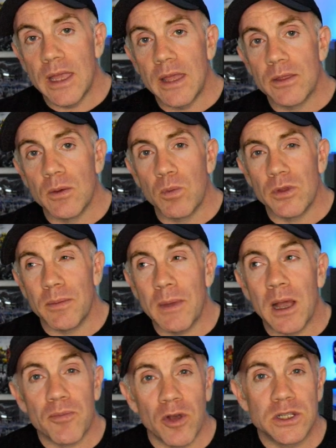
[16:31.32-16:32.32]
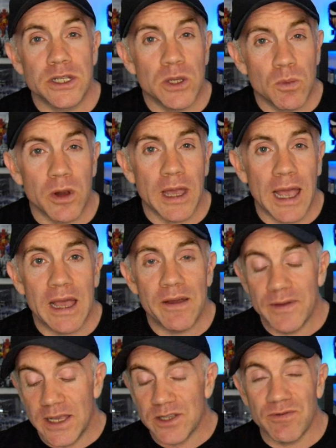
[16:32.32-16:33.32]
The, the amount of protein you want to have
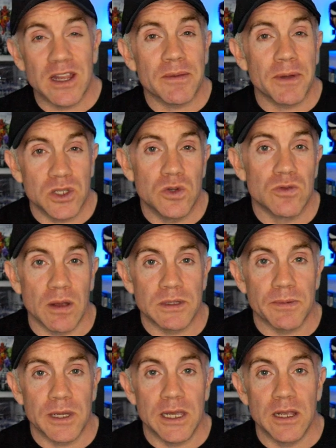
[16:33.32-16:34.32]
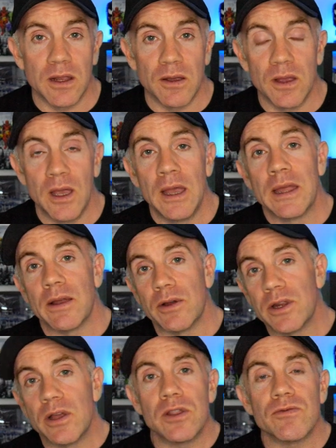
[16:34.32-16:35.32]
is around about two grams per kilo. Now, I
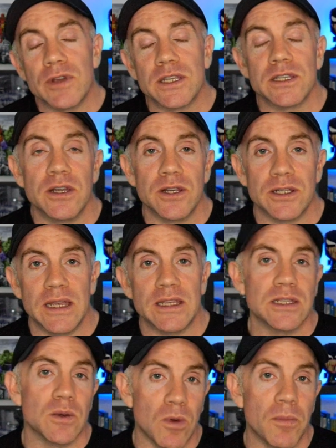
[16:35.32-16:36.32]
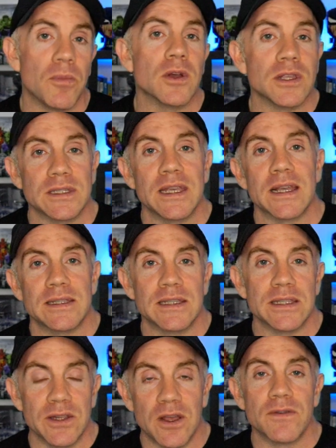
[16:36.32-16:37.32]
know that research says that one point six
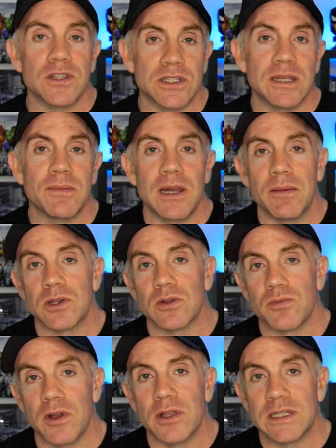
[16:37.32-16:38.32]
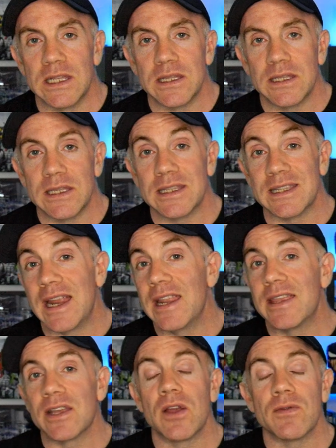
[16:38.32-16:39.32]
is enough to stimulate muscle protein synthesis, and
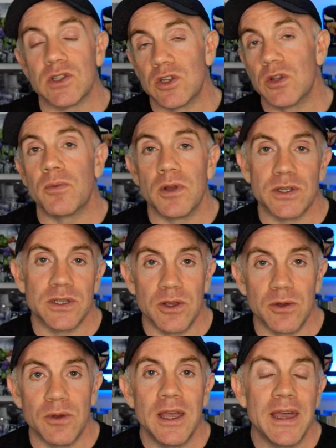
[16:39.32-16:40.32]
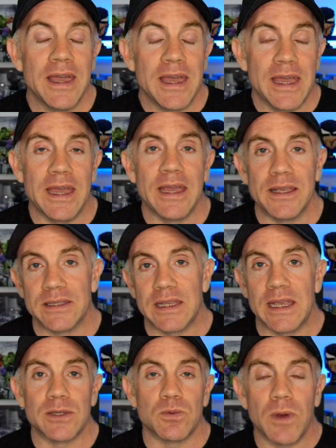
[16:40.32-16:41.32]
anything over two point two is
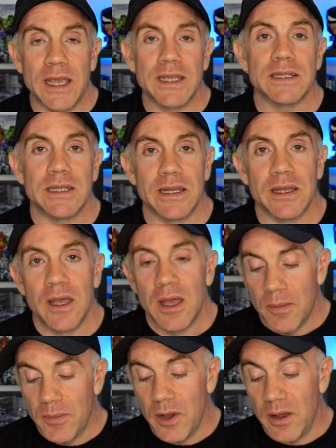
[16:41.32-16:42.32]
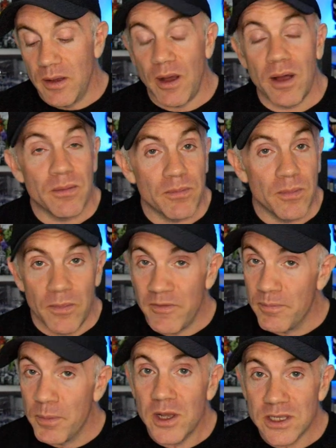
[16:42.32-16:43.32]
is wasted. But
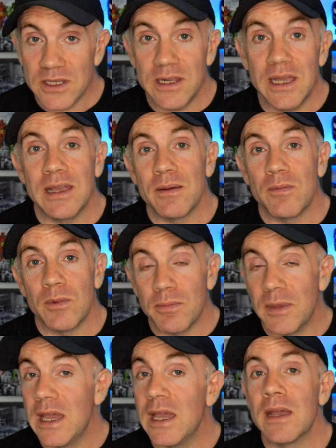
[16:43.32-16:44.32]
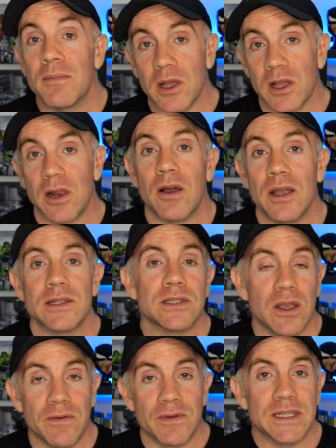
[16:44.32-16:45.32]
personally, with me, my clients,
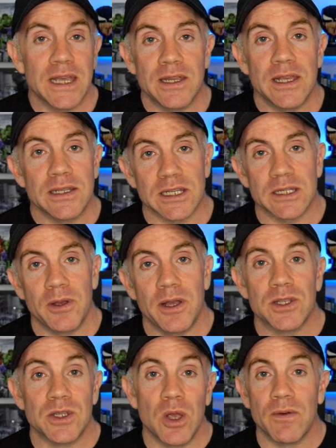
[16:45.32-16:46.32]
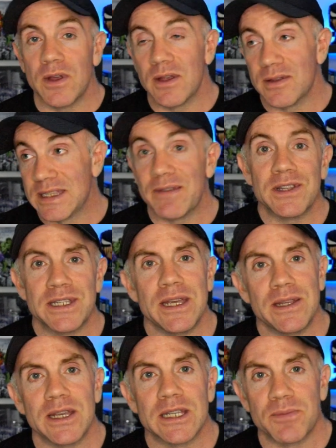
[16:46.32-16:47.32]
over ten years experience, over
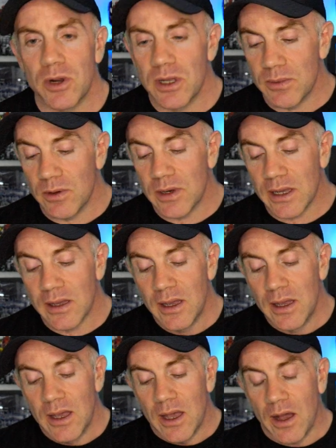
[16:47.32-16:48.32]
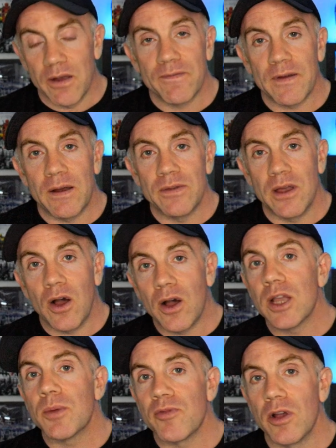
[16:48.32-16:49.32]
seventeen years bodybuilding, I found that
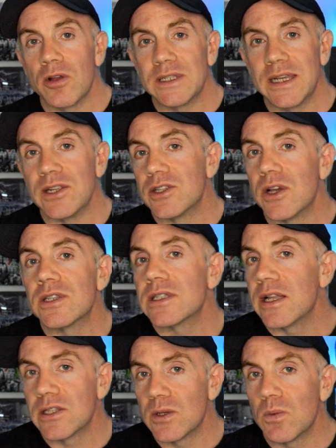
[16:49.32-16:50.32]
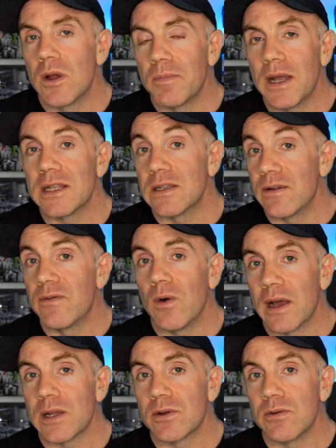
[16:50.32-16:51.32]
higher protein does tend to work better for
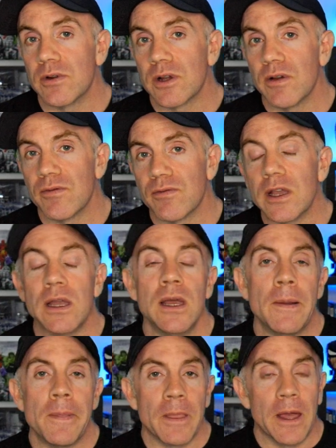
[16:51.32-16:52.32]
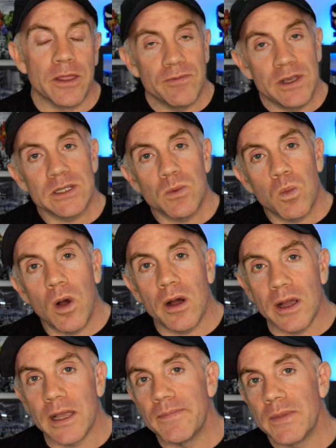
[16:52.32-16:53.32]
adequate recovery. And the reason
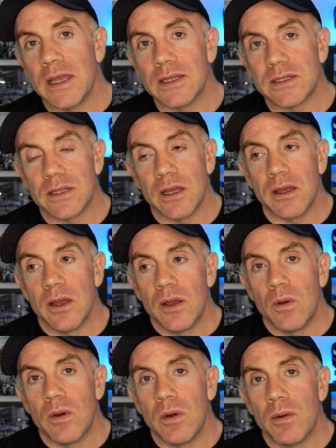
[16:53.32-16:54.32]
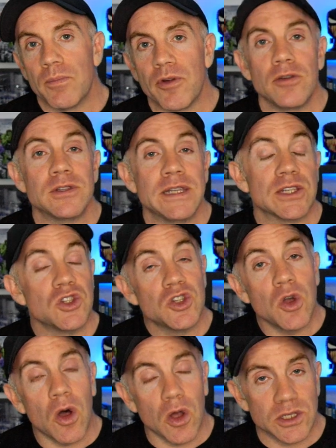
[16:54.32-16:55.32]
why is that protein is
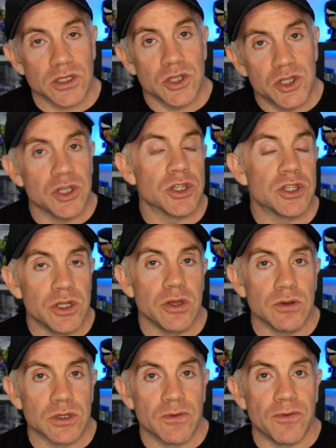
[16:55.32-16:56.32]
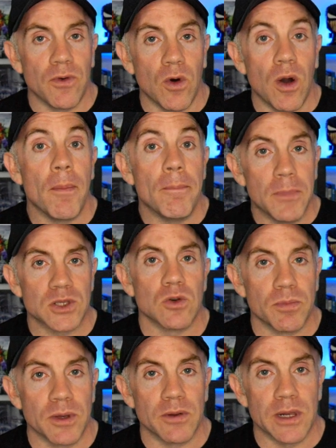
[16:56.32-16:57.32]
not just used for muscle
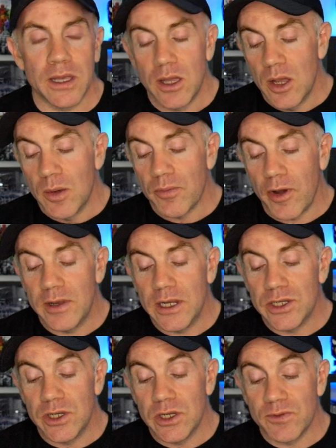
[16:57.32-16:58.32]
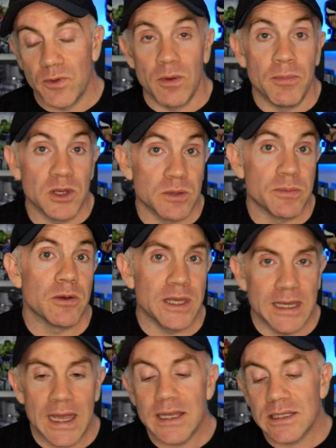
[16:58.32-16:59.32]
building. Protein is used for muscle building,
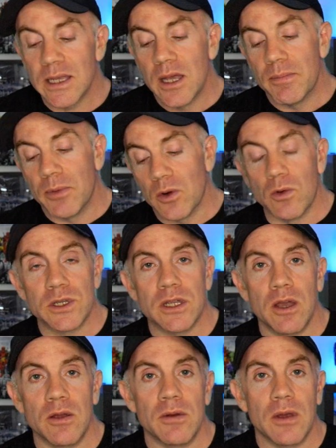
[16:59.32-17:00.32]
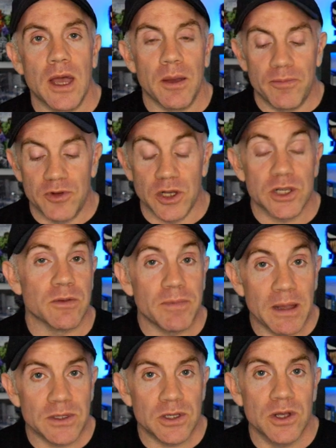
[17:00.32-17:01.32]
yes, but also uh, production of
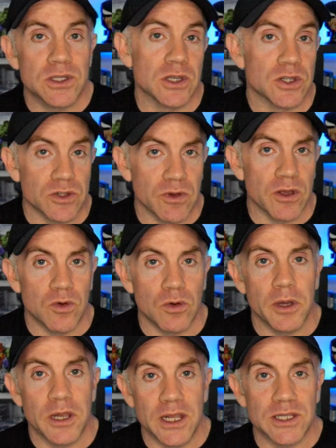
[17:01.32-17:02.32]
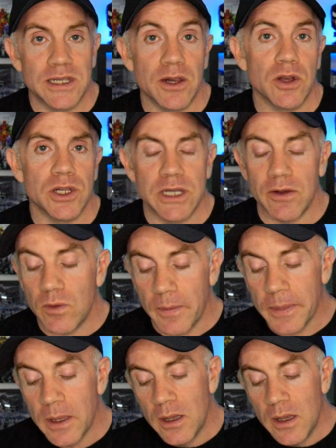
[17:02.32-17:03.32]
peptides, such as growth hormone, insulin, I G F
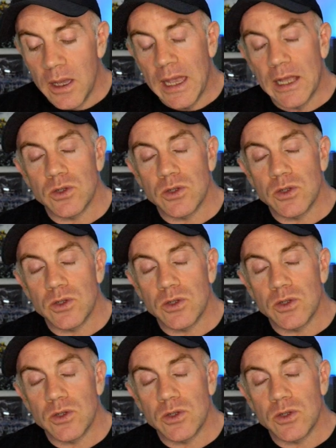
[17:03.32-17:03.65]
one. It's